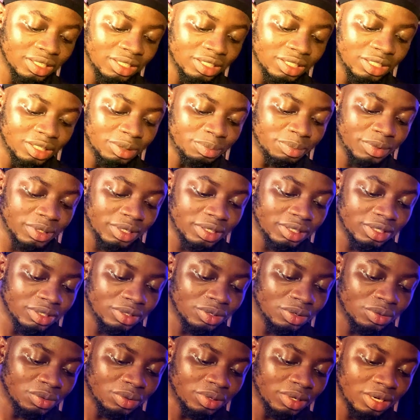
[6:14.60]
depending
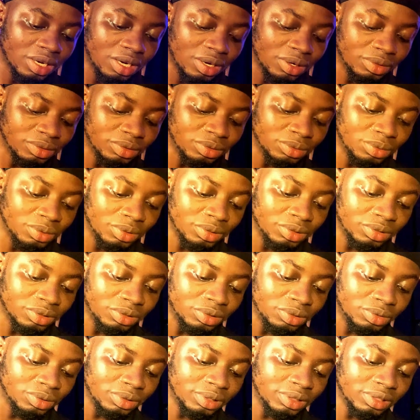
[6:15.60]
on how you want to
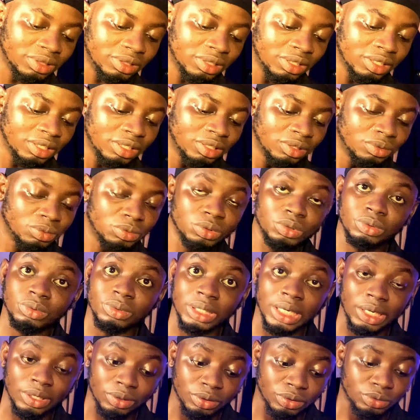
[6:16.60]
do it, which we
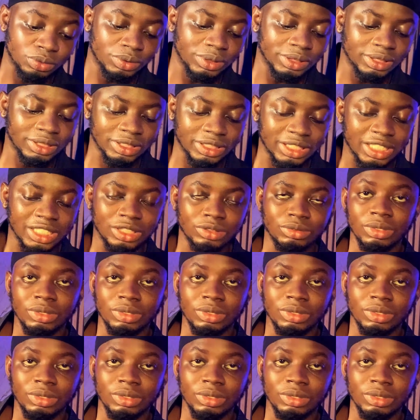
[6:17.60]
are not doing yet.